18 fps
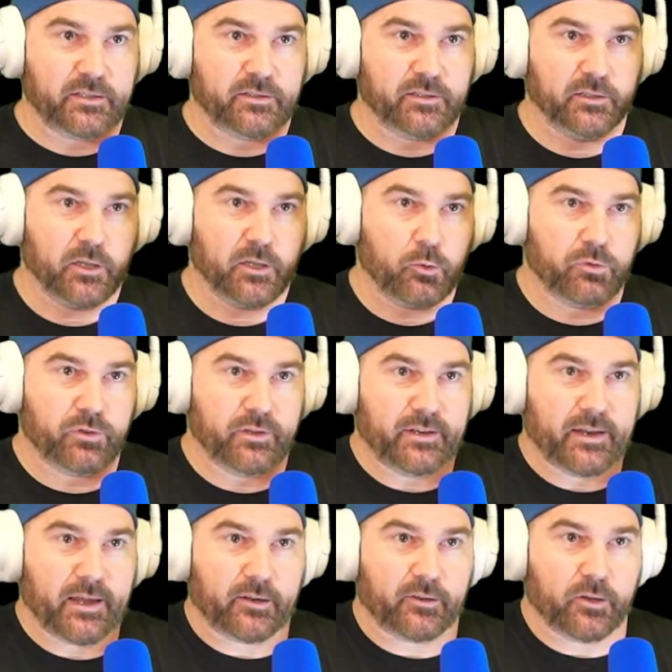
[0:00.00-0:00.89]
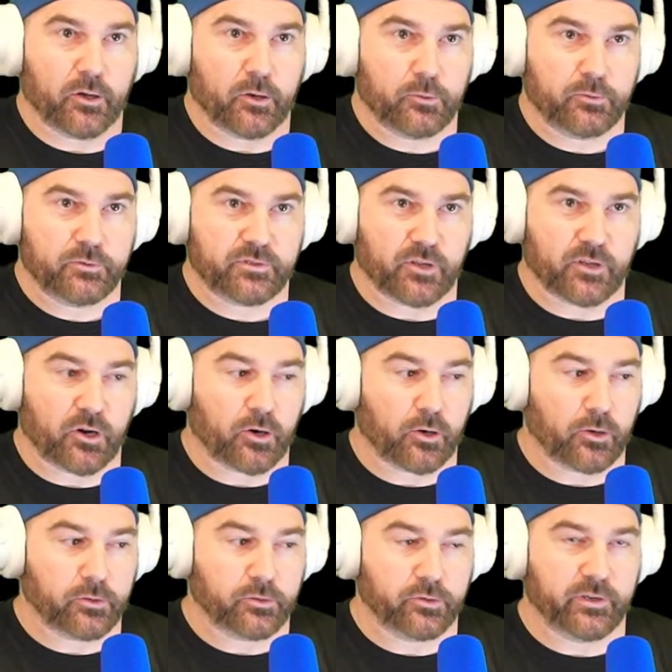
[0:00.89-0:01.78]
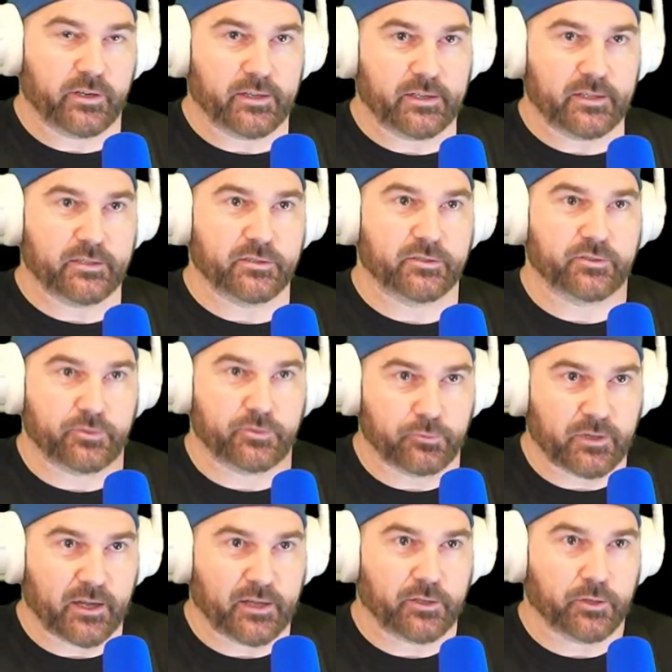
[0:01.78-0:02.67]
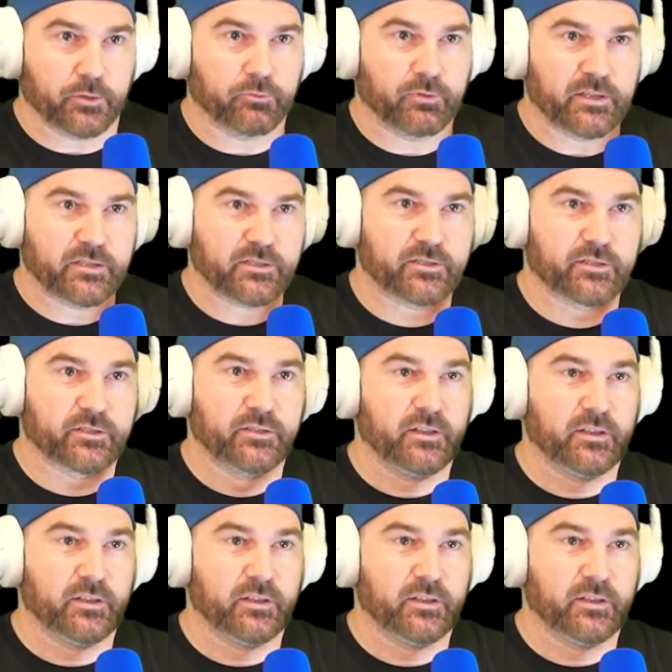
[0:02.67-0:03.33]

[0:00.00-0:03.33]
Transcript: The lower the neck goes, the harder it is to get your wrist